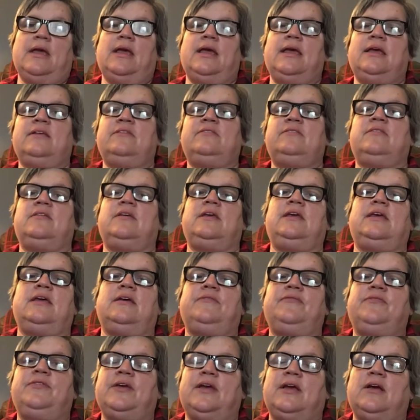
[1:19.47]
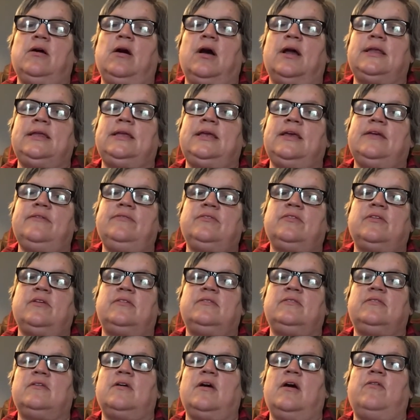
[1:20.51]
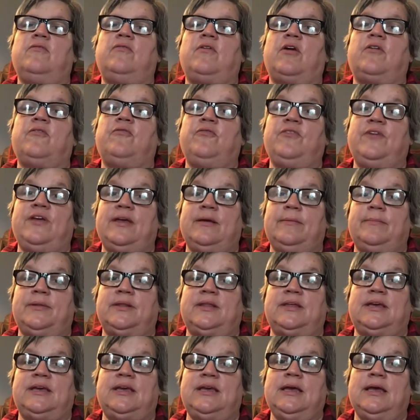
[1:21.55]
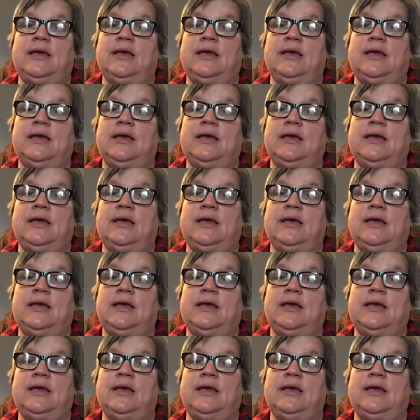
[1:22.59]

is the gift that God gives us of our family.